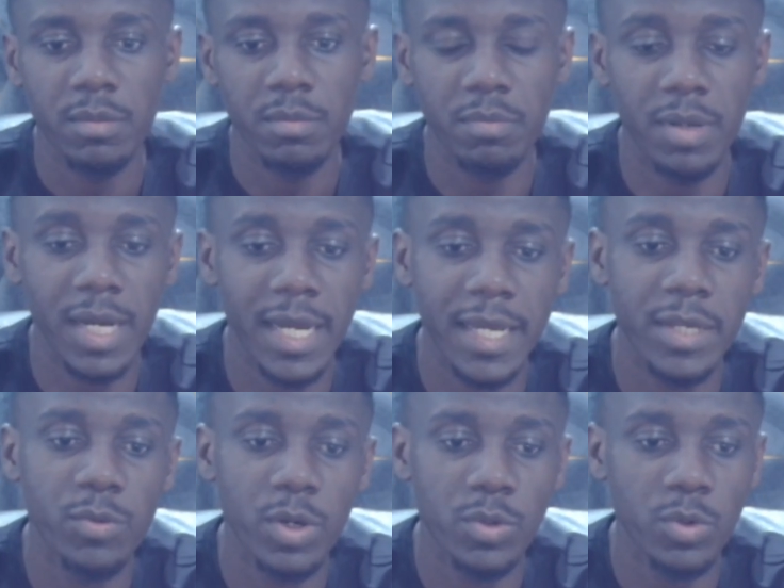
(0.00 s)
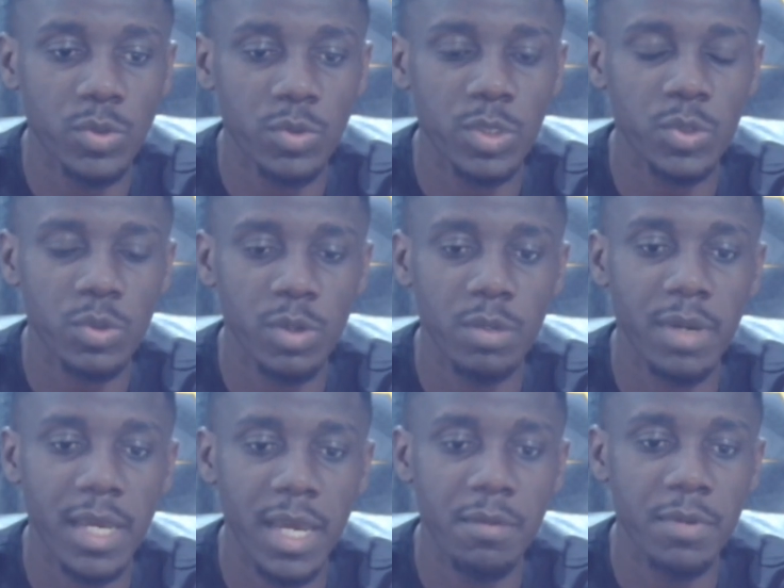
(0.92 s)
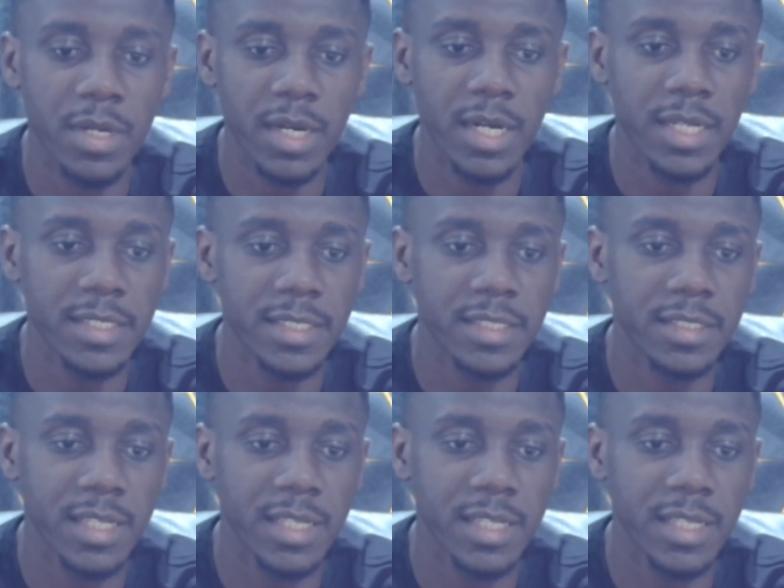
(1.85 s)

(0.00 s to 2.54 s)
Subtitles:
by 1 goal only scored by Haaland.